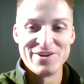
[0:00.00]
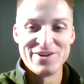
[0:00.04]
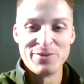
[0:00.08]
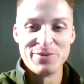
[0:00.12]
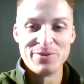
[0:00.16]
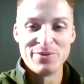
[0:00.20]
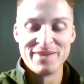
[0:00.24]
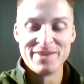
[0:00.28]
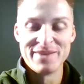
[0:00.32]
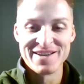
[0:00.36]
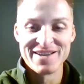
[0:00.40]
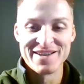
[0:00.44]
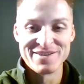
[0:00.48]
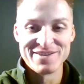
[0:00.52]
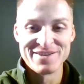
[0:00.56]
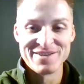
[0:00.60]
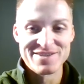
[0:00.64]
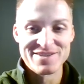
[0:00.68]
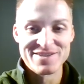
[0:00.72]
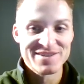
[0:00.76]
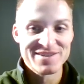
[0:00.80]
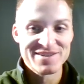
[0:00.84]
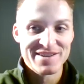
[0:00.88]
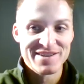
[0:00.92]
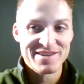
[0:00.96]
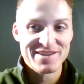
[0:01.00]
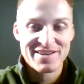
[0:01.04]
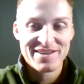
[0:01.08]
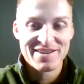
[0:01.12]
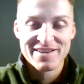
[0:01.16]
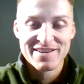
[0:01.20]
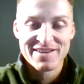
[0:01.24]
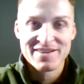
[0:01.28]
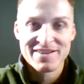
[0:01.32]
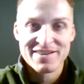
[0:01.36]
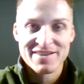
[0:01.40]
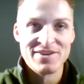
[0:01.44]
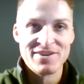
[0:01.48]
you, because
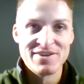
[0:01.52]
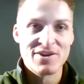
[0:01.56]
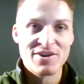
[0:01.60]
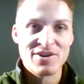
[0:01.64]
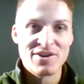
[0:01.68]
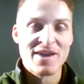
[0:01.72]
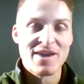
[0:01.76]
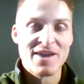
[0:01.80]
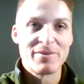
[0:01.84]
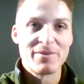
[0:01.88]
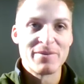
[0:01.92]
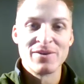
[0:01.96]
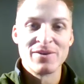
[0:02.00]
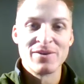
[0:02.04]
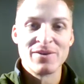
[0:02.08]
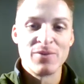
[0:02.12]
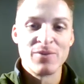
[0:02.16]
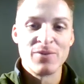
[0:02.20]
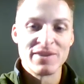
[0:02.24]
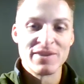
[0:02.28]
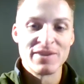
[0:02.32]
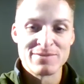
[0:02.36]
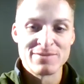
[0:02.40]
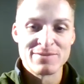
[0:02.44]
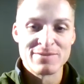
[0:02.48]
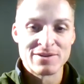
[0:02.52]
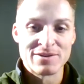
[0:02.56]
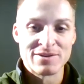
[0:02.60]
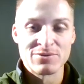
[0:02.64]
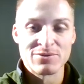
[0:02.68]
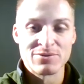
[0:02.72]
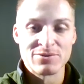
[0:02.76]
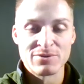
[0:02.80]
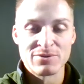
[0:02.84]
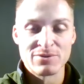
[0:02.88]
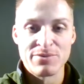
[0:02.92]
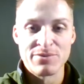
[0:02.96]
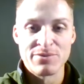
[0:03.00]
you can't be the one that's messing with
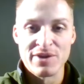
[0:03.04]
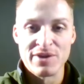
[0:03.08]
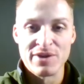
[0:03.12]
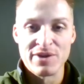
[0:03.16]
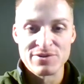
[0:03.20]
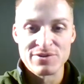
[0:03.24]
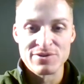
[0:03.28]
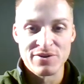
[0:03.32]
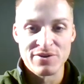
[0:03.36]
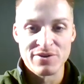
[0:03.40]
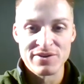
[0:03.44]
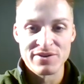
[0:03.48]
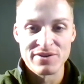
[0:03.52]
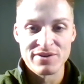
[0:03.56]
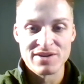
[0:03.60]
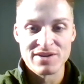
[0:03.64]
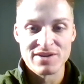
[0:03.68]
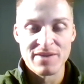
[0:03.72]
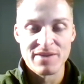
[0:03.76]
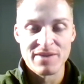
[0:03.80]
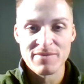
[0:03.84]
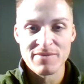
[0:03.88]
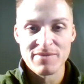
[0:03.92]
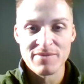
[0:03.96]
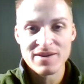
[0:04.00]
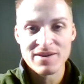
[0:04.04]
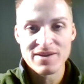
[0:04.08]
the repricer all the time.